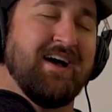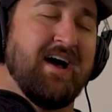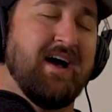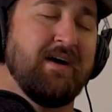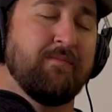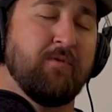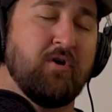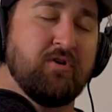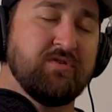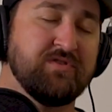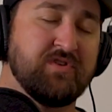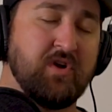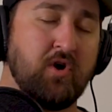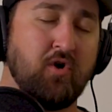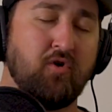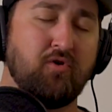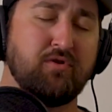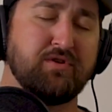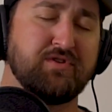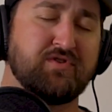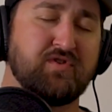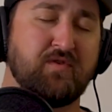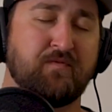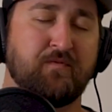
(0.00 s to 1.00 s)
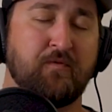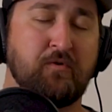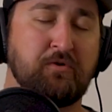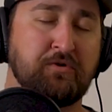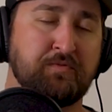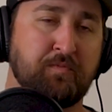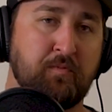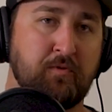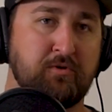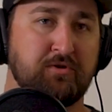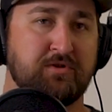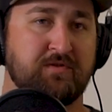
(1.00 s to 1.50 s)
I'm always like, oh, this is the
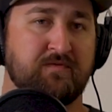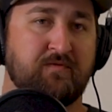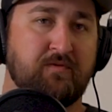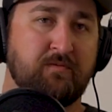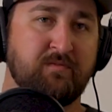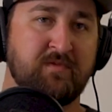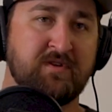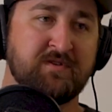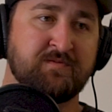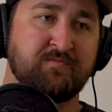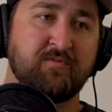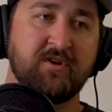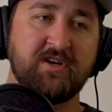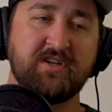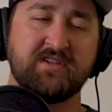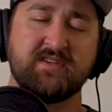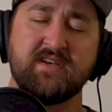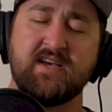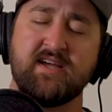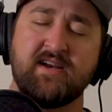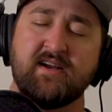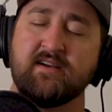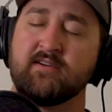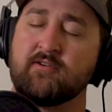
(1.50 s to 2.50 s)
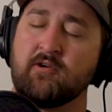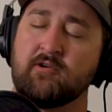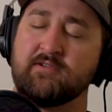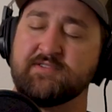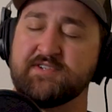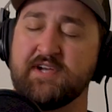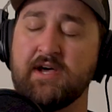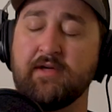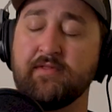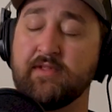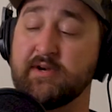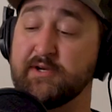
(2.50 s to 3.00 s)
first person from this place. And it
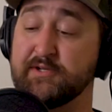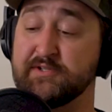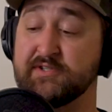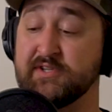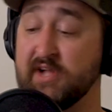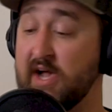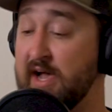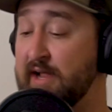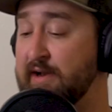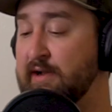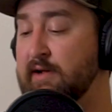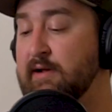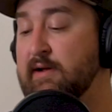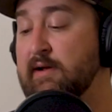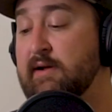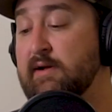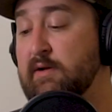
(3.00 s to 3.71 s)
turns out that it's not.